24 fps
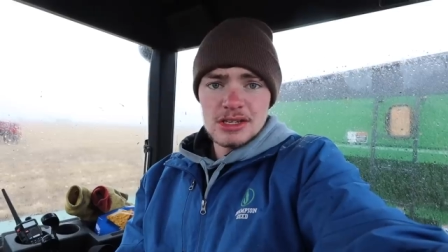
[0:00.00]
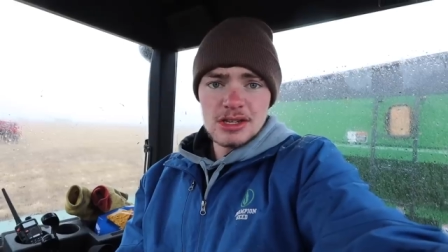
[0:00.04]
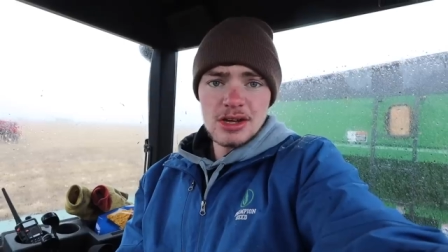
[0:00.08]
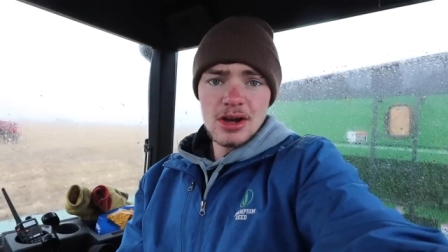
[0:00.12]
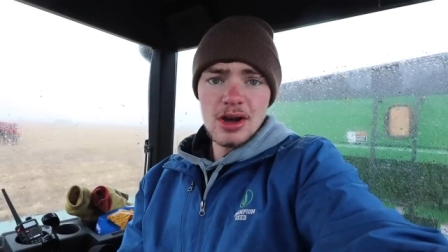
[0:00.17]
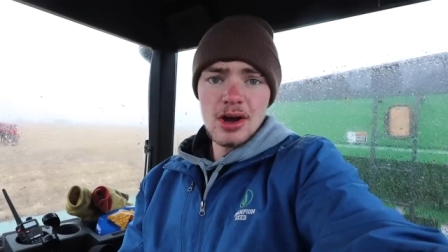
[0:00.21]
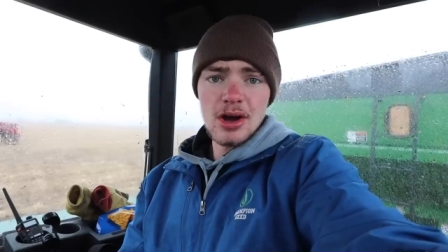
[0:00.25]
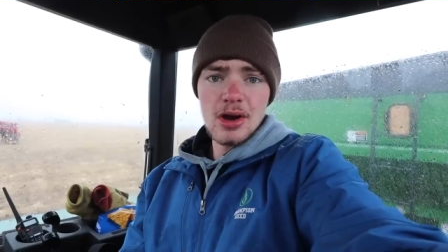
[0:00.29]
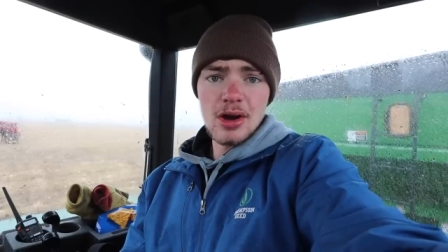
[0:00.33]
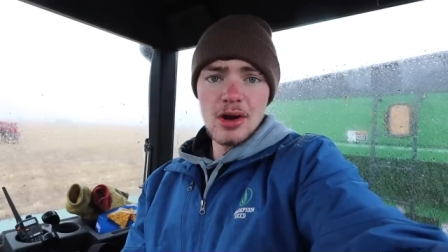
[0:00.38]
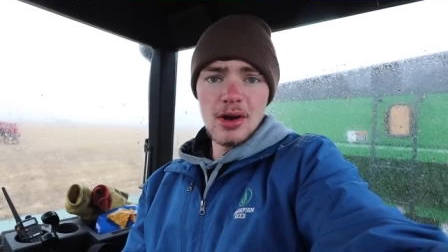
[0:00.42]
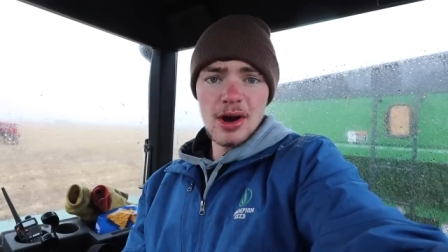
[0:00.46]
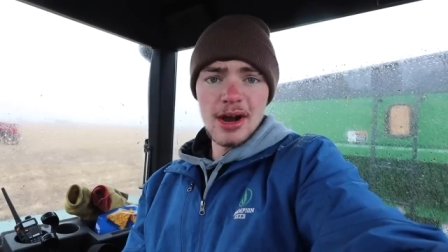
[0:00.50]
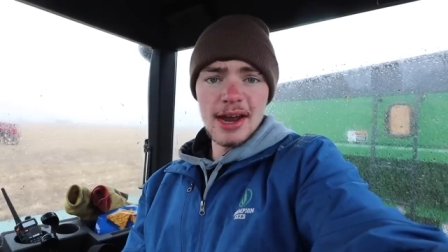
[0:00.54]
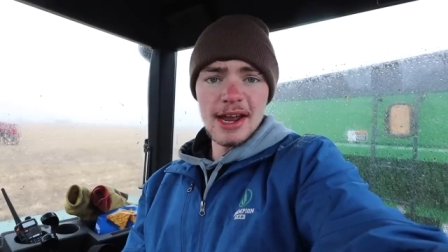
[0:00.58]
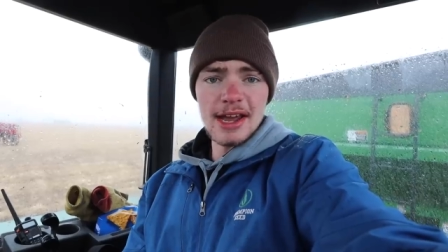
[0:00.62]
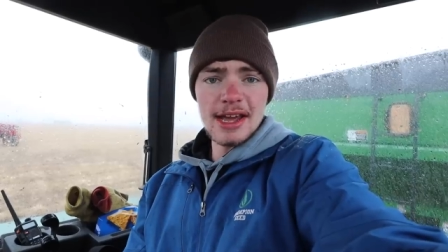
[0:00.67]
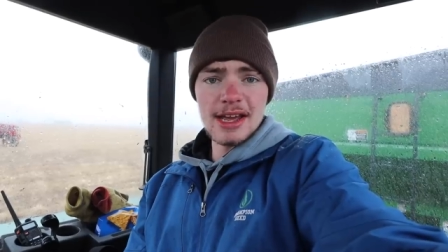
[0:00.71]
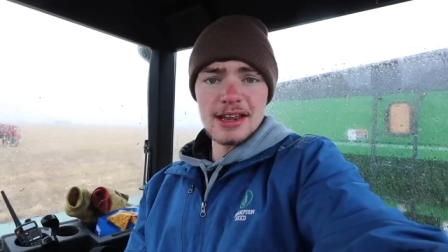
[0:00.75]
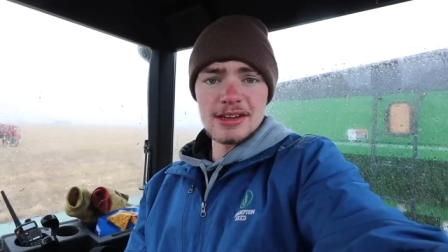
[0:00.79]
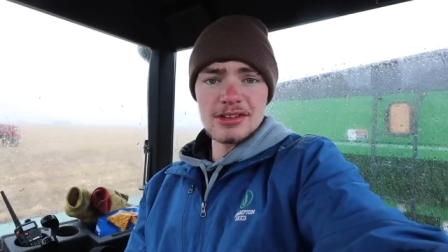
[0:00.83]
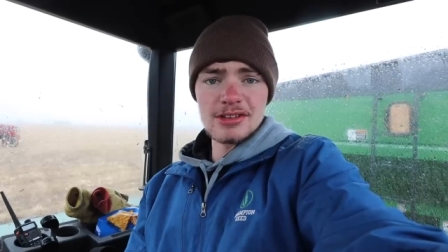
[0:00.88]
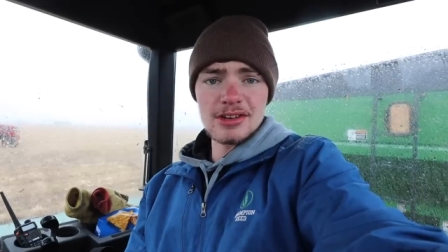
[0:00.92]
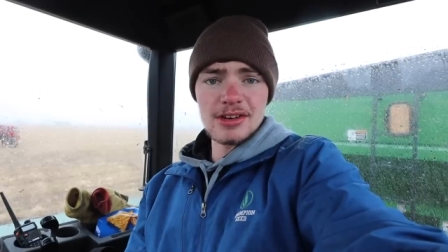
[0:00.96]
So our
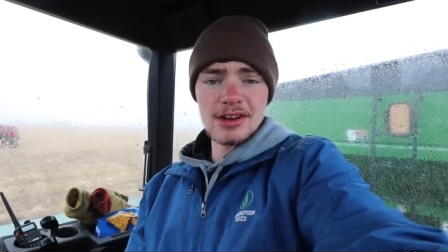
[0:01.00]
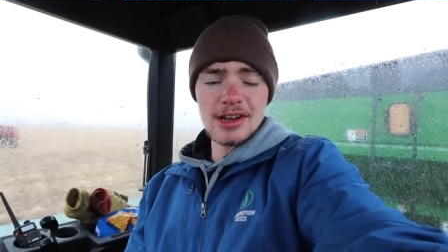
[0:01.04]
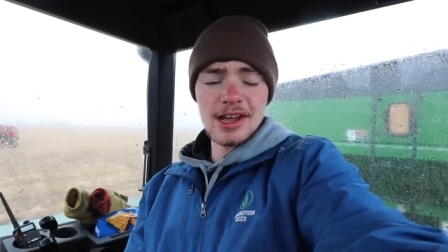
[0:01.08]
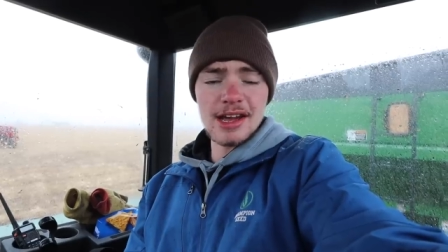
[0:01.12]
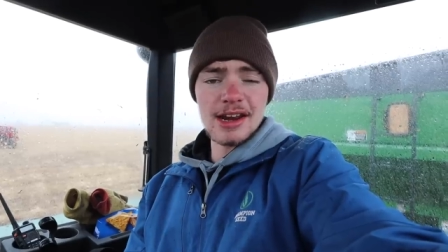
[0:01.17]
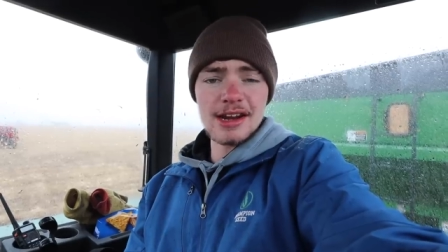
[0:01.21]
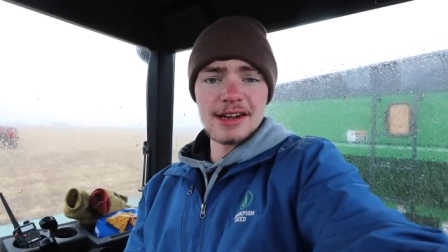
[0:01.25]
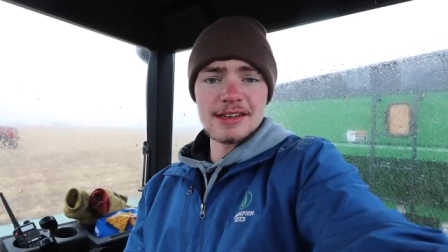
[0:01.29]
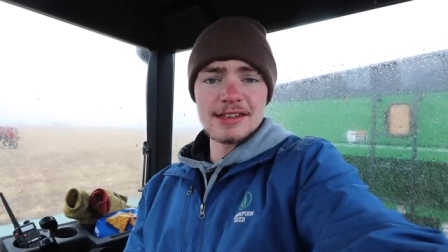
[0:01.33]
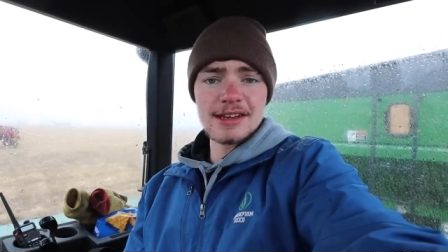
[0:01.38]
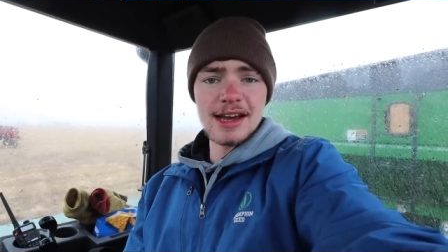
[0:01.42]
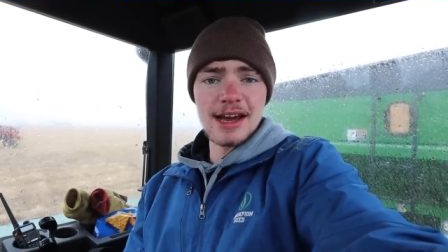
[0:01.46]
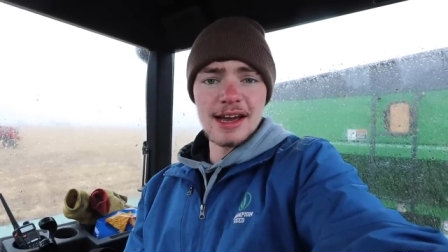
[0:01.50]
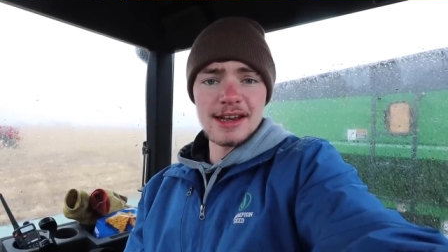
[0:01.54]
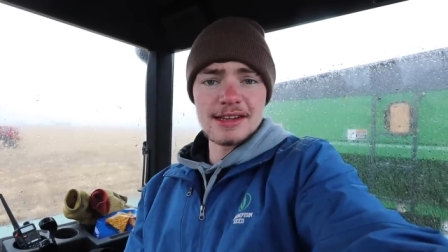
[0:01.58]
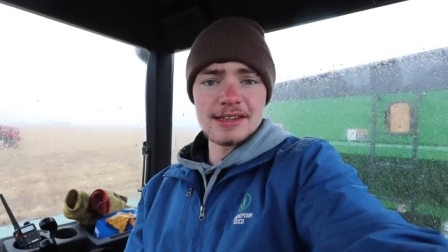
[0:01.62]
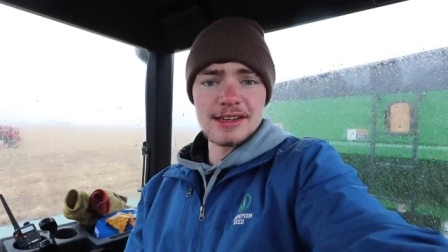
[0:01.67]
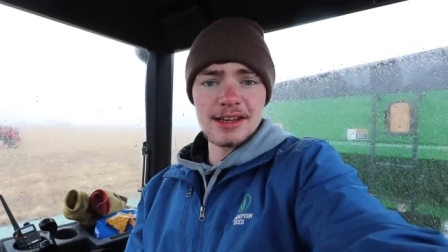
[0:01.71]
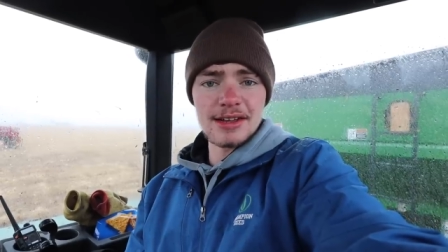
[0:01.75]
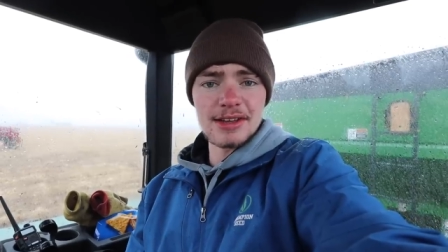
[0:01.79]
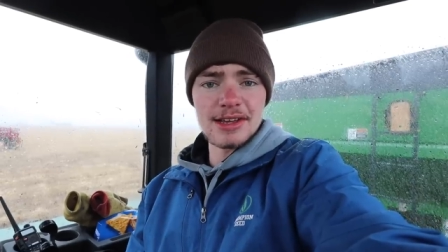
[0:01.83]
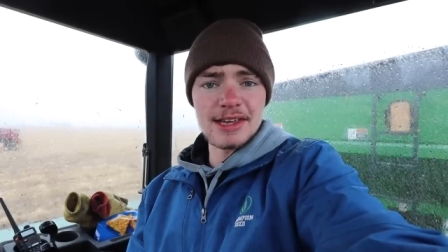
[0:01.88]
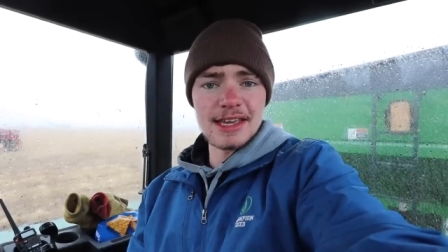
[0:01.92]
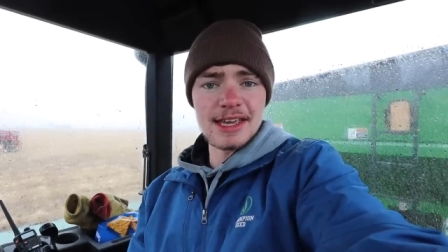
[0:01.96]
hands are kind of
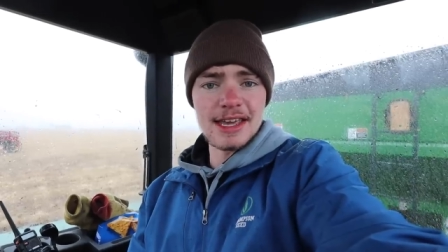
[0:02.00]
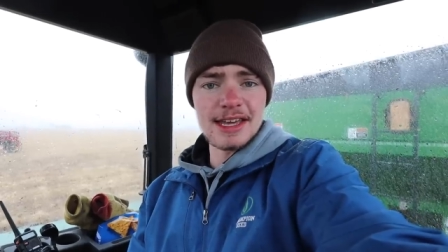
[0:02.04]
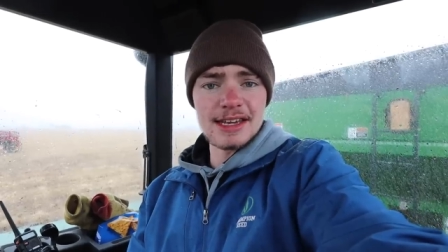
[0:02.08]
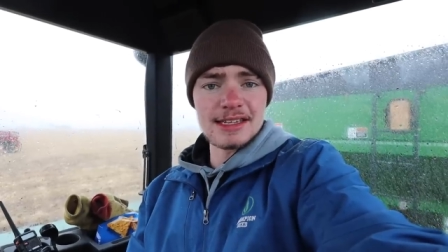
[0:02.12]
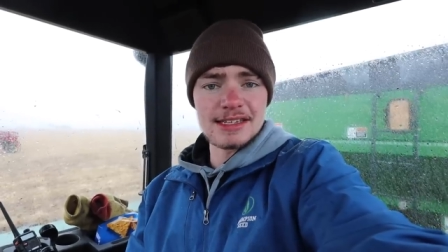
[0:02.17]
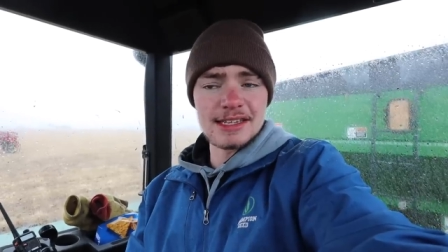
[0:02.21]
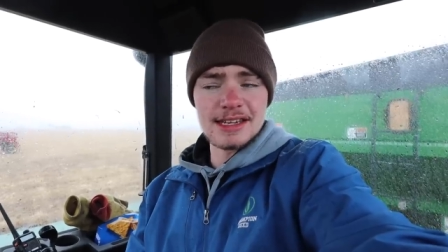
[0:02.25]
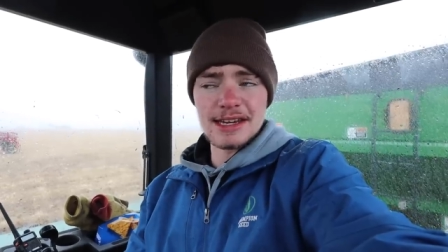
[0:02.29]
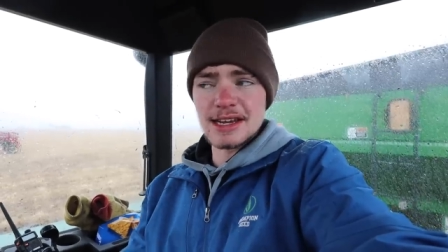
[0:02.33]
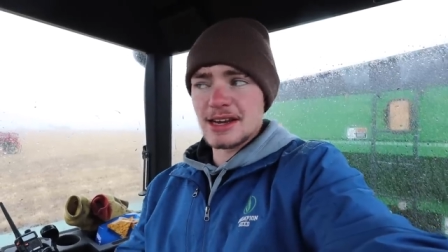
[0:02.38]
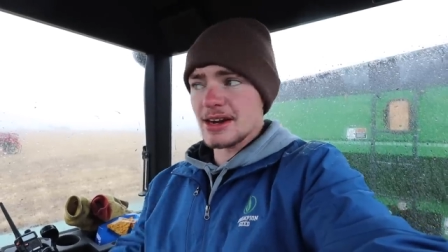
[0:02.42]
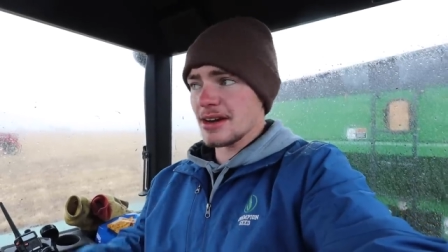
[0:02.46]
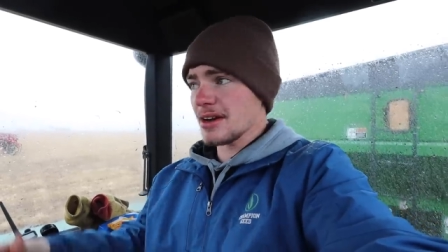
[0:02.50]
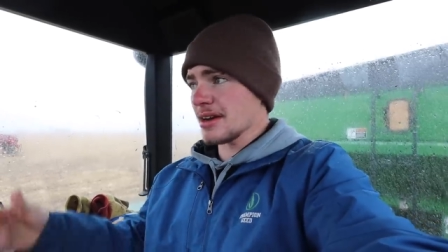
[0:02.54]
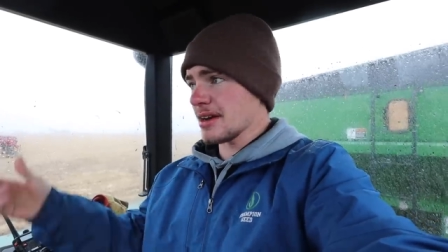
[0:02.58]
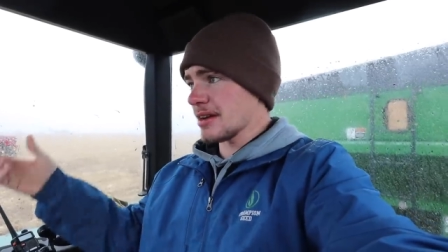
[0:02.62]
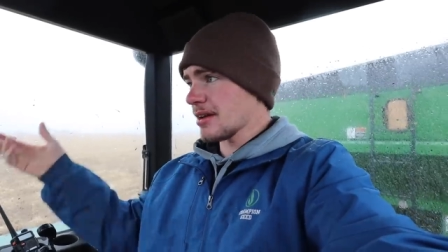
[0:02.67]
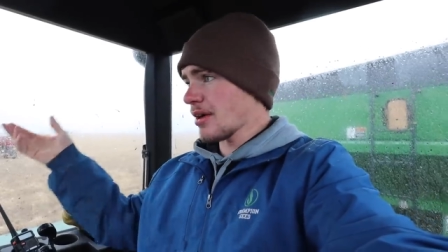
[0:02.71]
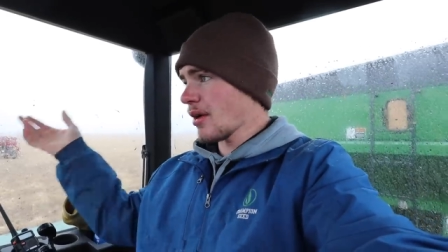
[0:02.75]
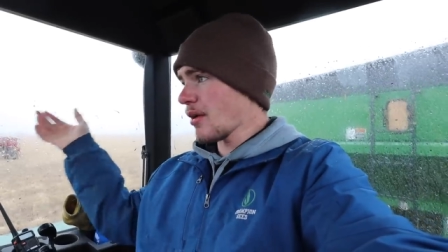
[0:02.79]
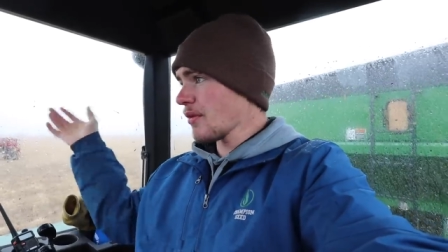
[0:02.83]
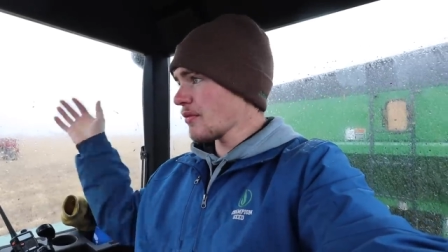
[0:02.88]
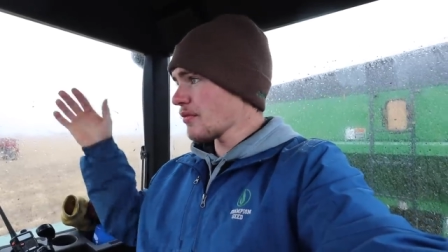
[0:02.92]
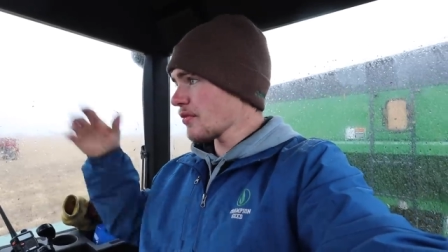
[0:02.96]
tied till he gets here
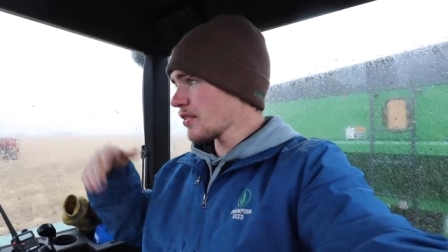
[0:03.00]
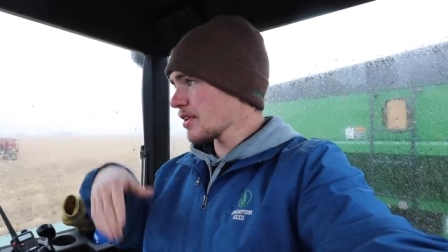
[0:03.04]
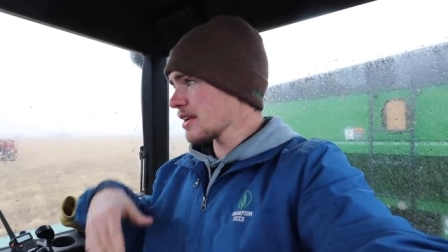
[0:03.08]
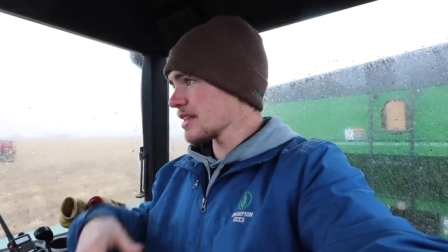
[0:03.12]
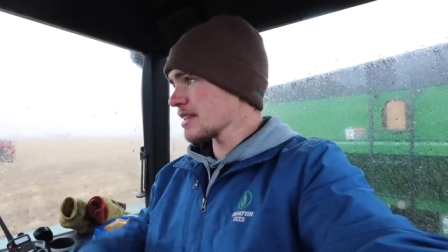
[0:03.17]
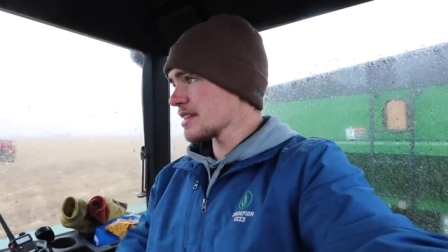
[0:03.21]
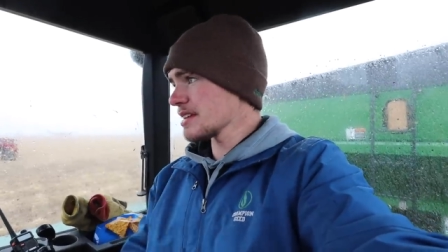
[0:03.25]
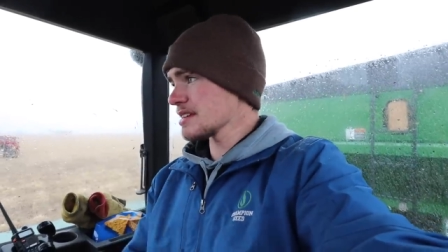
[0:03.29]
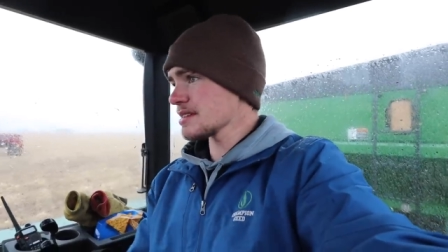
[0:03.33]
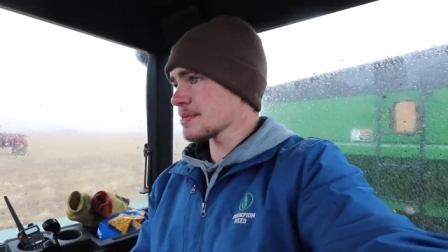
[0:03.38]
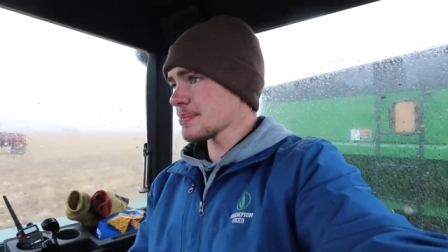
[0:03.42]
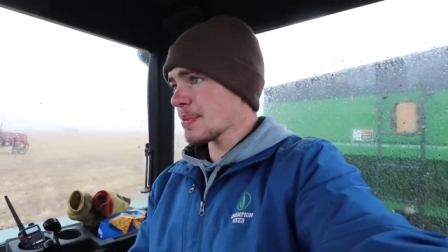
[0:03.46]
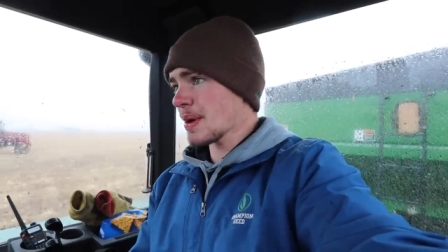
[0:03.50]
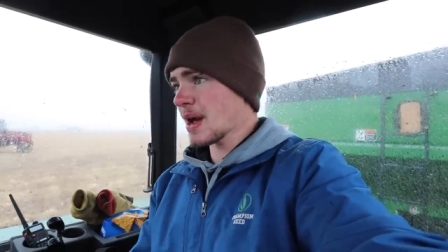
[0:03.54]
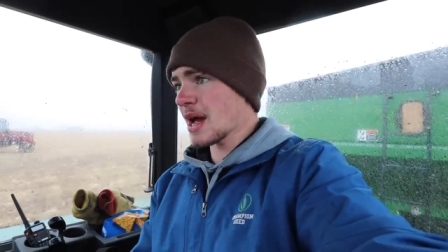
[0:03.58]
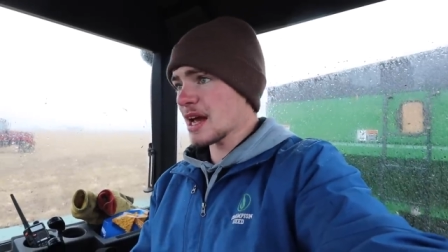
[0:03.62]
and hopefully this